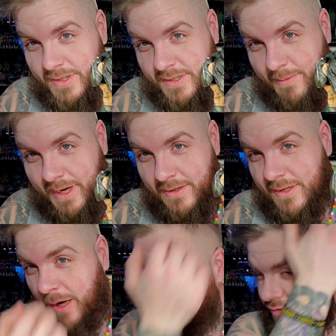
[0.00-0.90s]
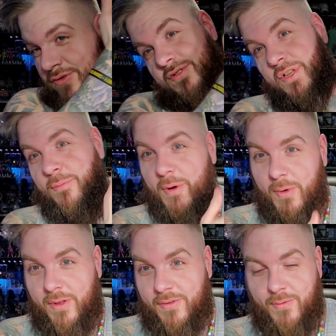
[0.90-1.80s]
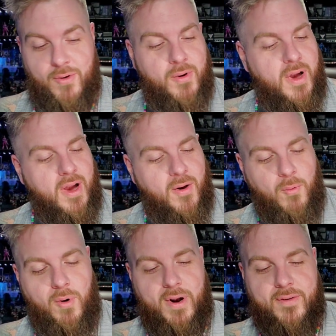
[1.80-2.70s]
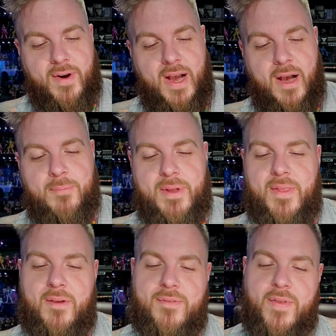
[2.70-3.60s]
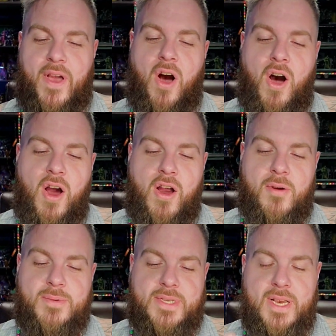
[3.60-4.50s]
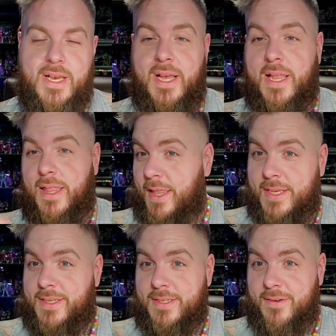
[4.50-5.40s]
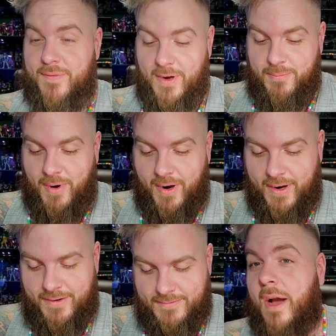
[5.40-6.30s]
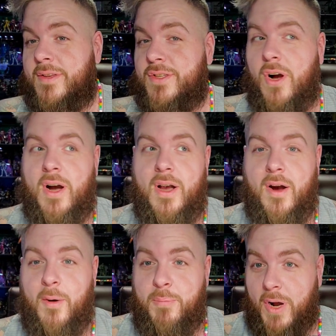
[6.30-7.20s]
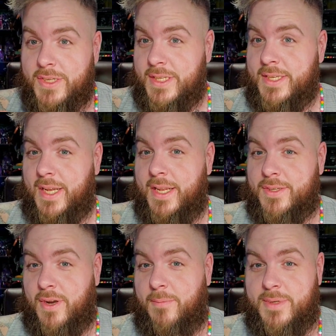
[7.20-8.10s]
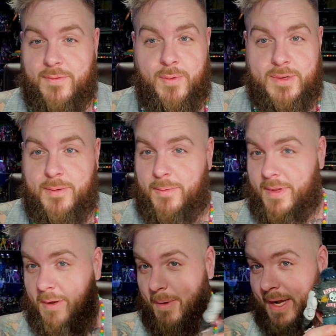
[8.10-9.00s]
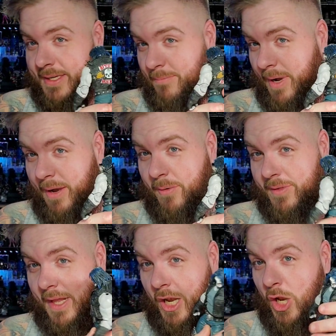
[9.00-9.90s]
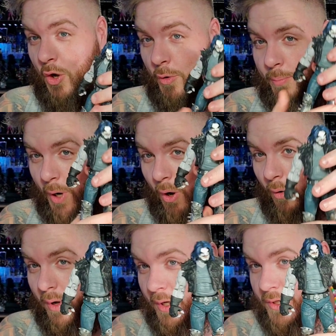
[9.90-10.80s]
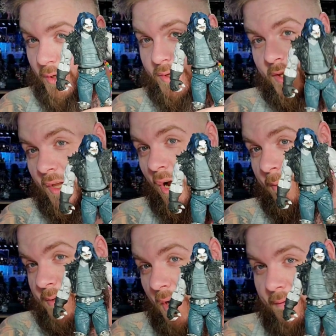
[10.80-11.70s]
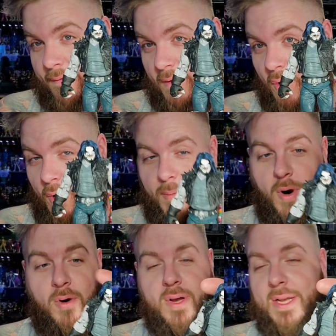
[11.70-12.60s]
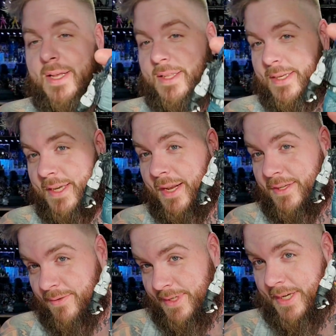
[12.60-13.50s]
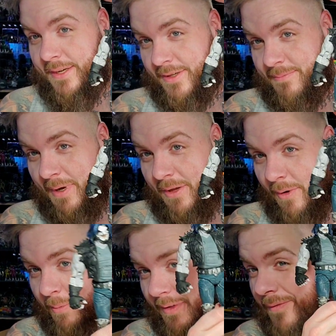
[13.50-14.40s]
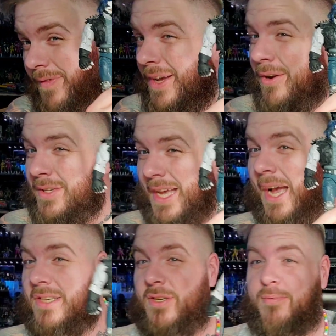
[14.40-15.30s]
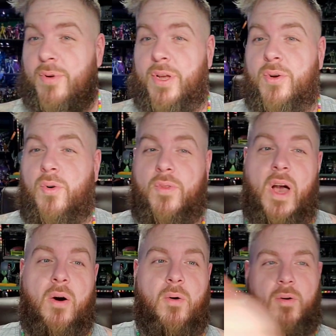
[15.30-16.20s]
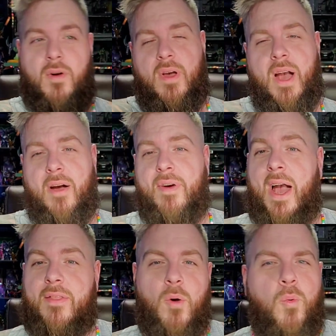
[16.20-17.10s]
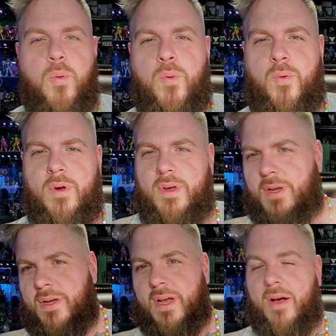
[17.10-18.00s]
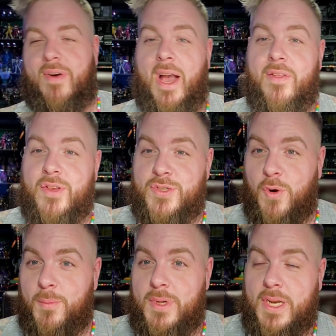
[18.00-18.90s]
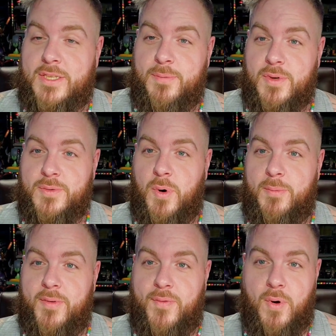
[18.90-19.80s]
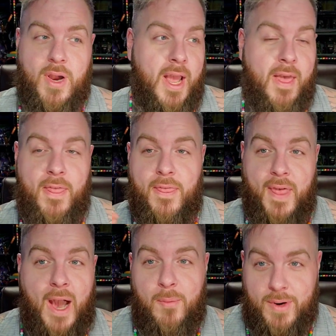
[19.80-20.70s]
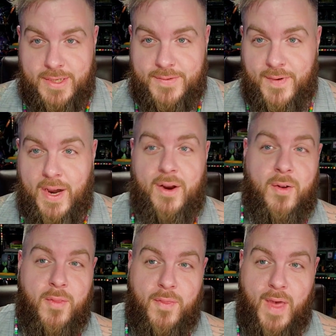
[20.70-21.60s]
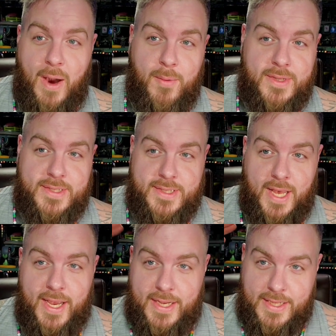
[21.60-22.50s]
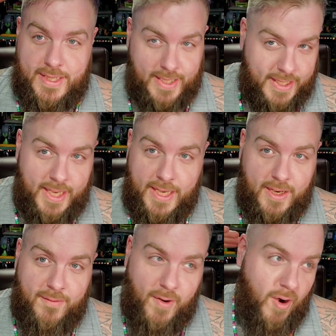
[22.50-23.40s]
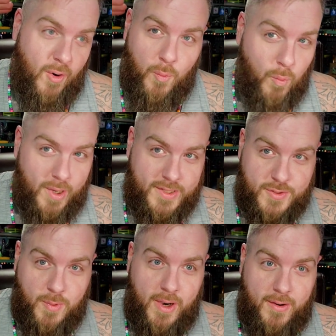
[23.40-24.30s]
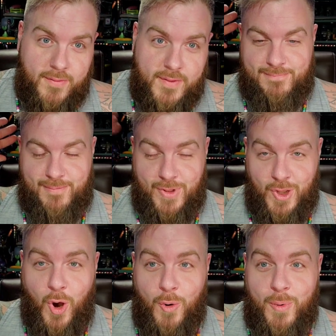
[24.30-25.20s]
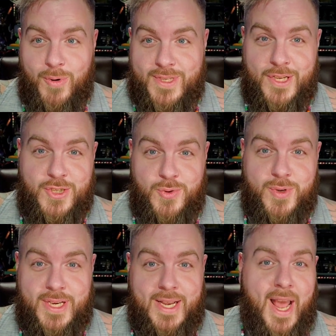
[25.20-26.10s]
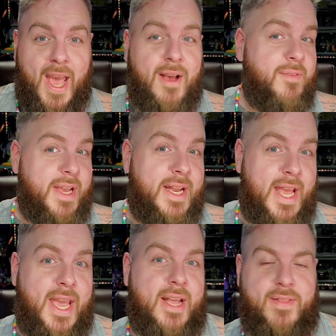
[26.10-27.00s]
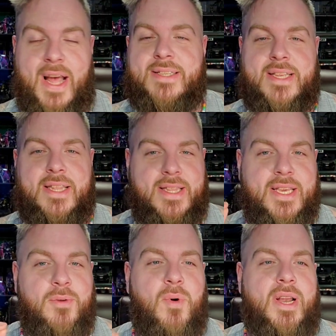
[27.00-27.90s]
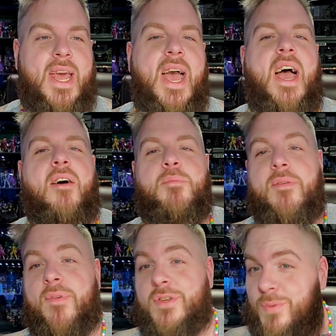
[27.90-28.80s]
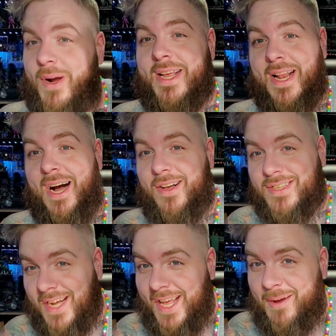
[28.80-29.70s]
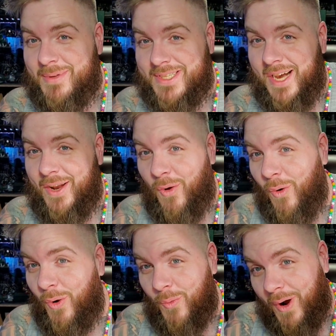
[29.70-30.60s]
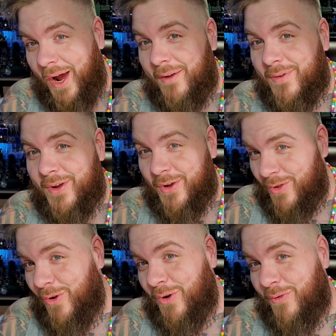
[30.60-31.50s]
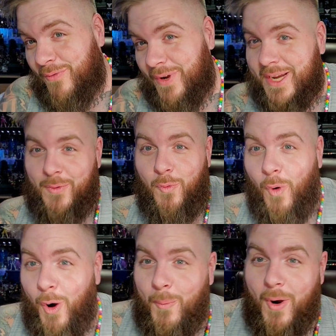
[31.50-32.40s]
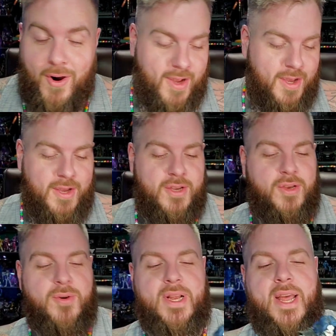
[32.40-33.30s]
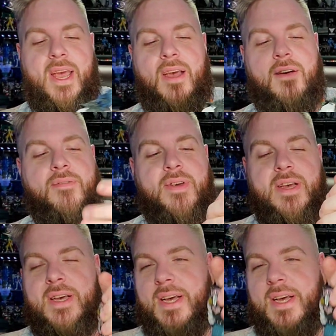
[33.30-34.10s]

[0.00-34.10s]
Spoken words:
just to make it look like a little bit went through. Whatever happened. Then for the arms, this is the fun part. I saw a bunch of these on Instagram, different ways people did them. I did mine with a Lobo. So I took the arms off of the Lobo. This head is ridiculous, by the way, but the figure is actually pretty cool. Now, I've had the Storm Collectibles one before. That one is fire. That one's like the king of all 112 Lobos that you can have in hand. That's the one to have. But for $20 on Amazon or wherever, your local freaking Walmart, you can have